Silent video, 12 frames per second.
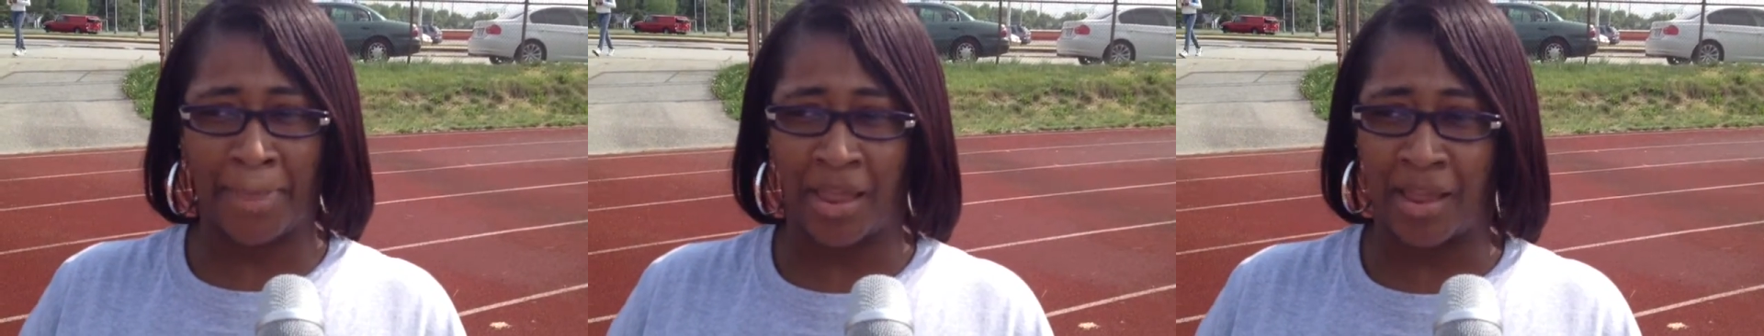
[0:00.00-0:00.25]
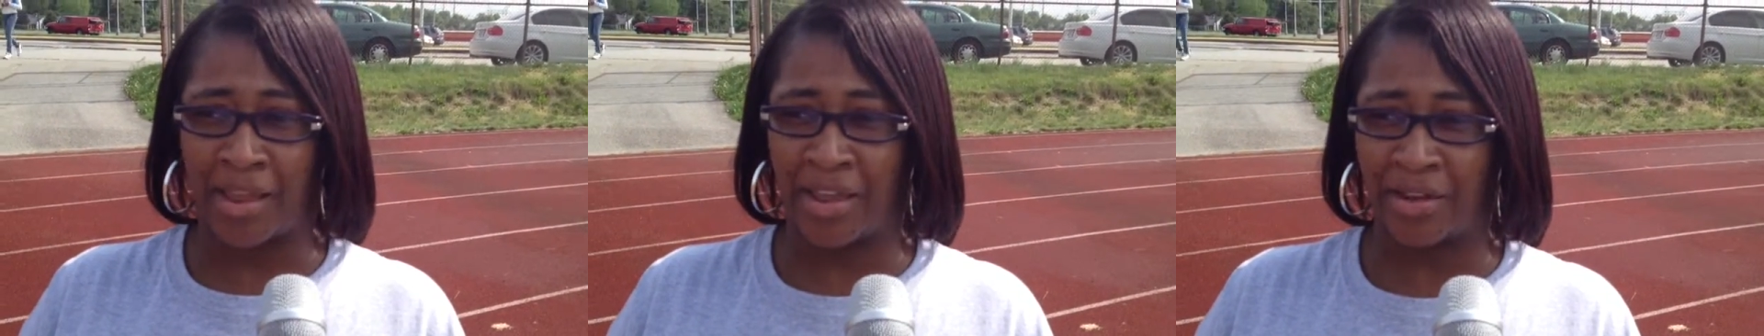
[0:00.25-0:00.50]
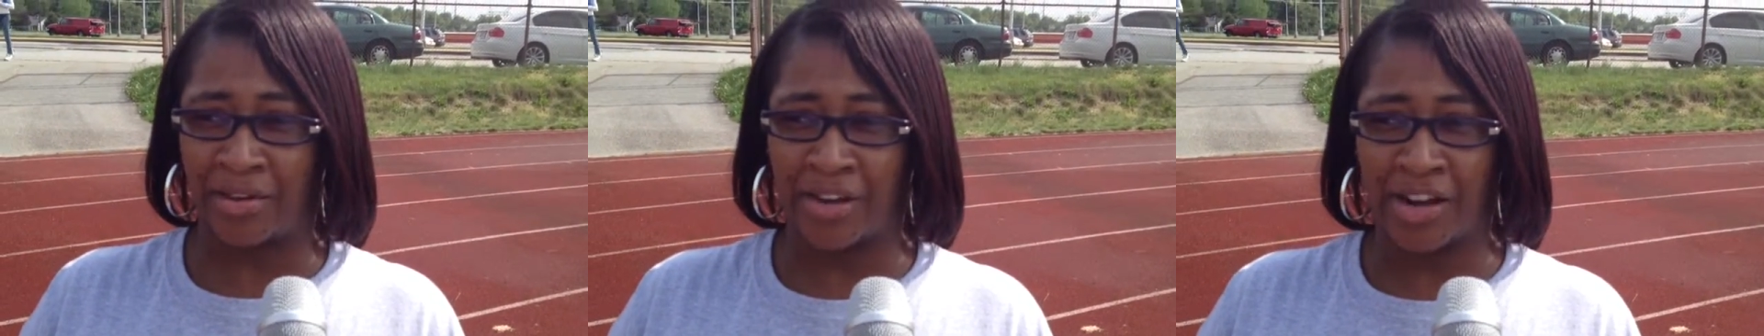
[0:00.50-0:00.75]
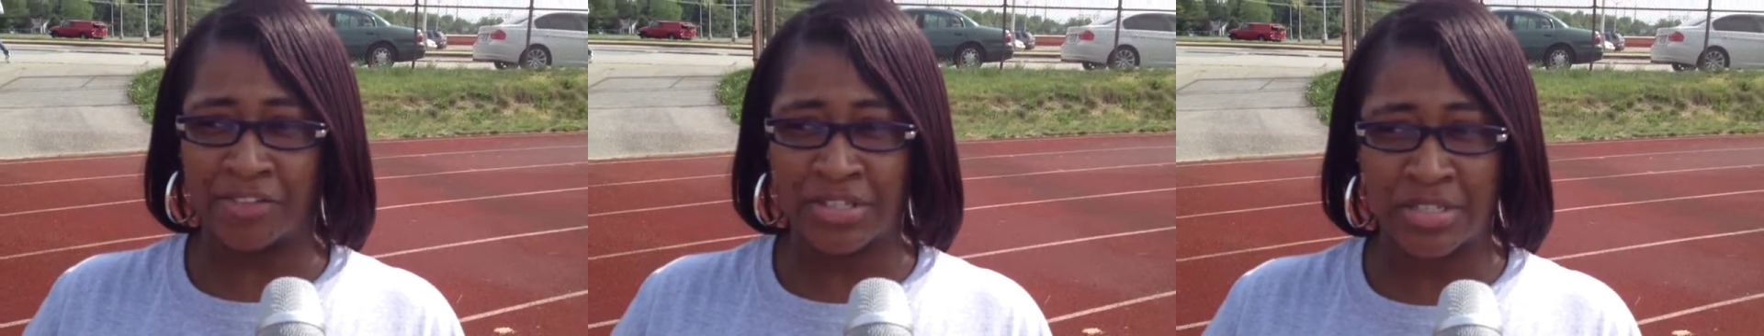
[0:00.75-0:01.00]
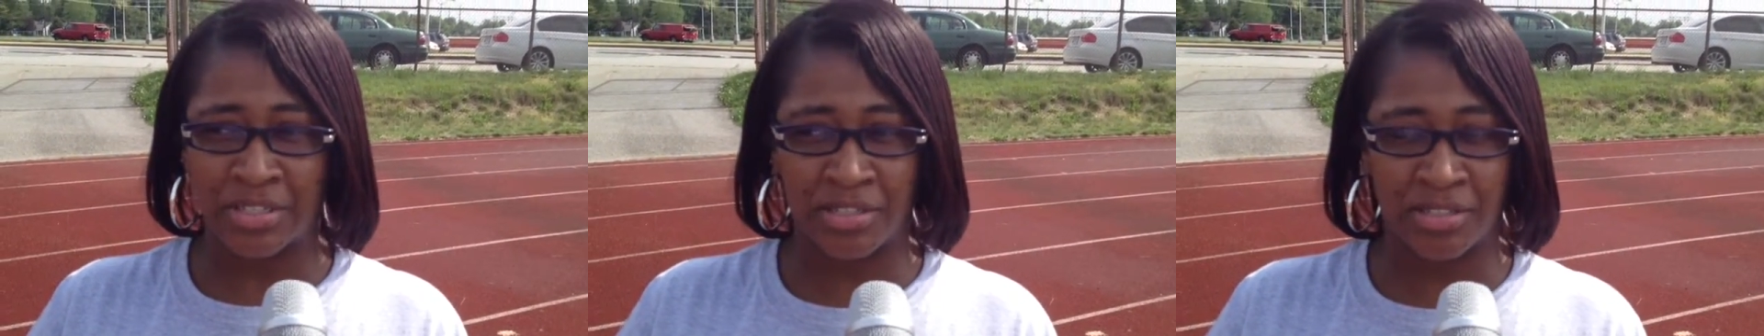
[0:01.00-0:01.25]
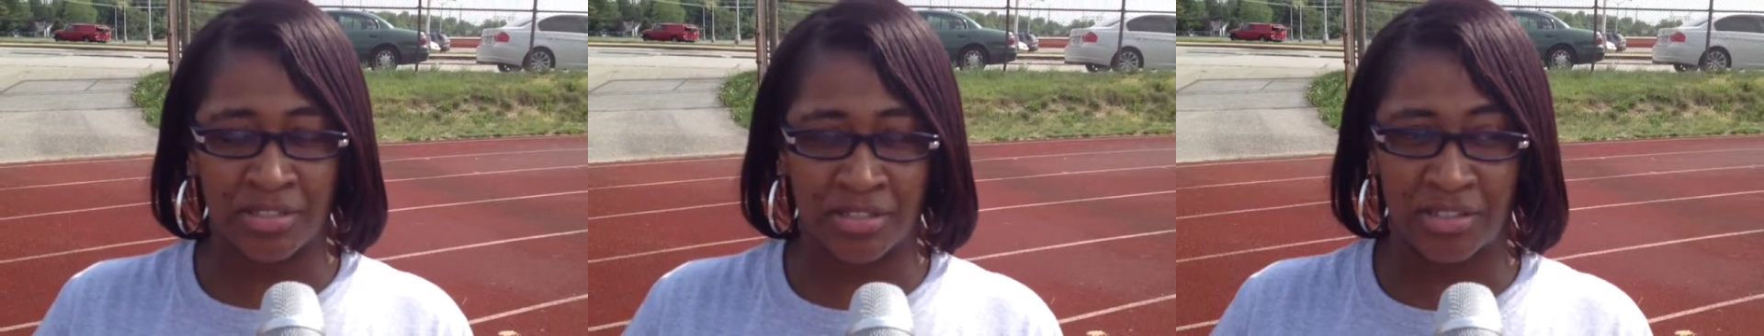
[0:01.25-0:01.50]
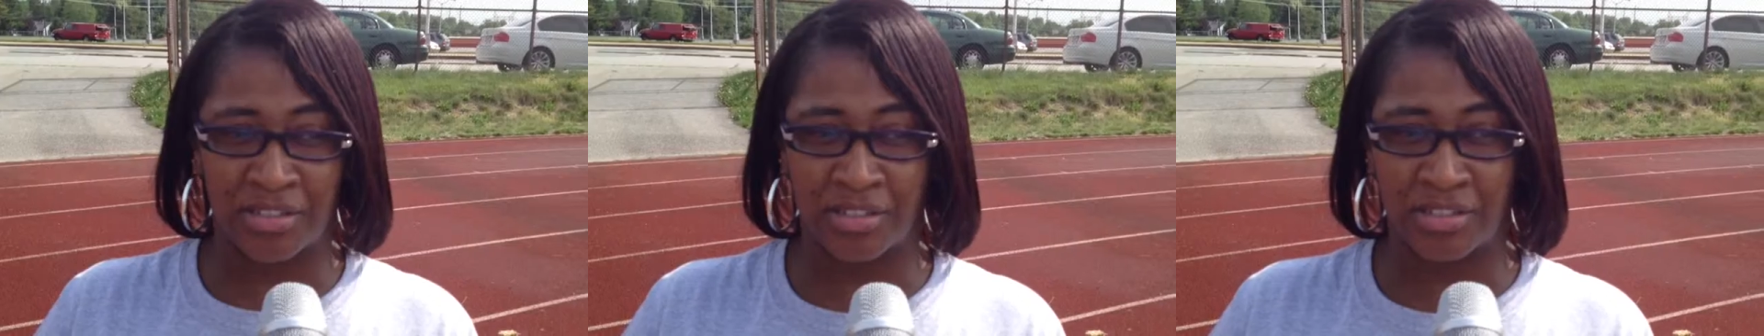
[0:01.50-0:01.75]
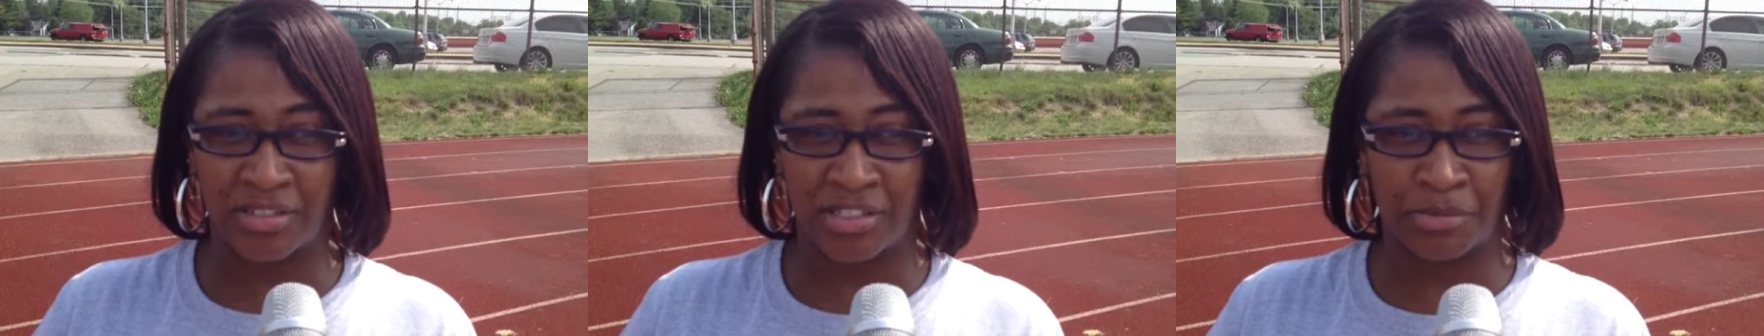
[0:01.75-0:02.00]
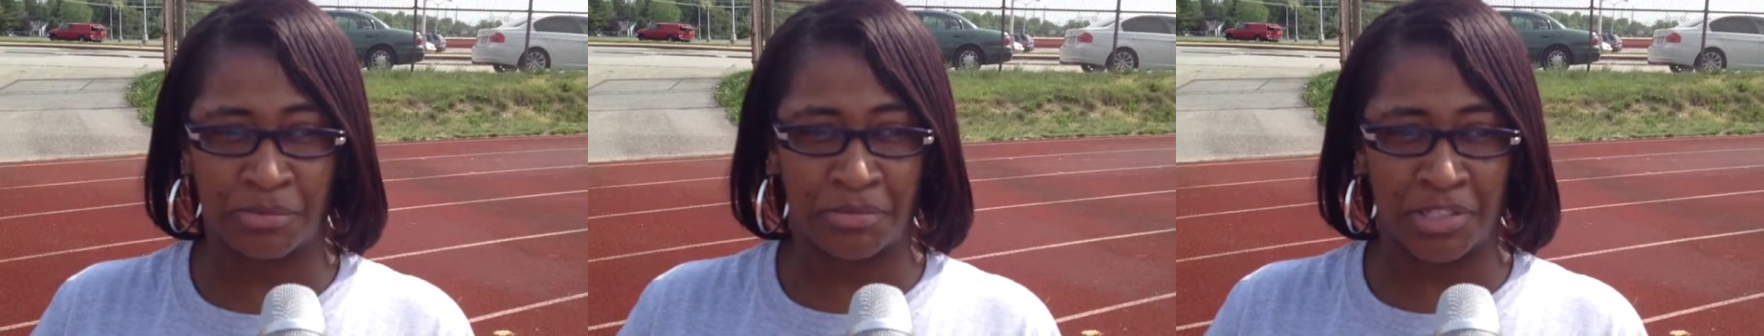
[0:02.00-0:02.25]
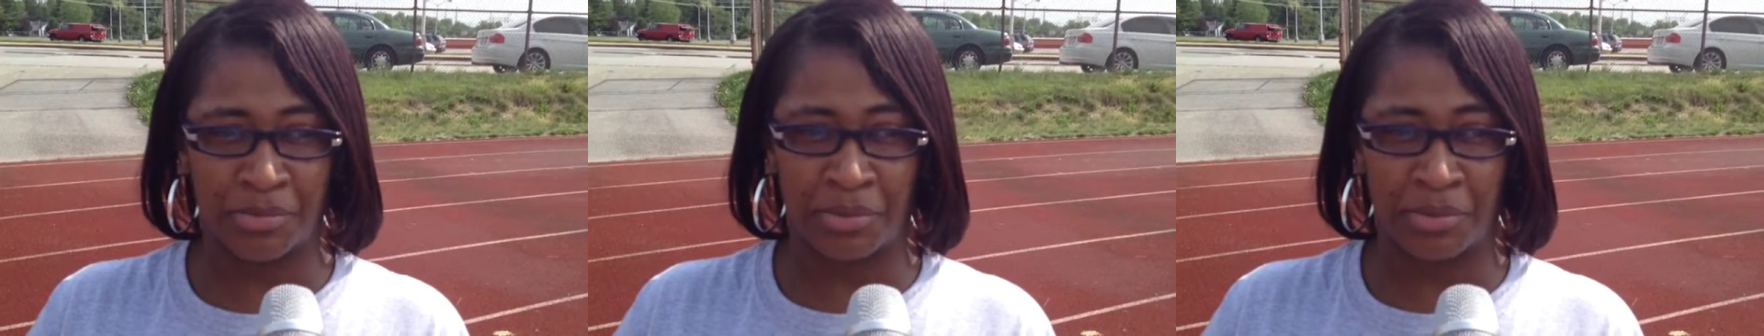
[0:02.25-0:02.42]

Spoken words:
And ever since, it's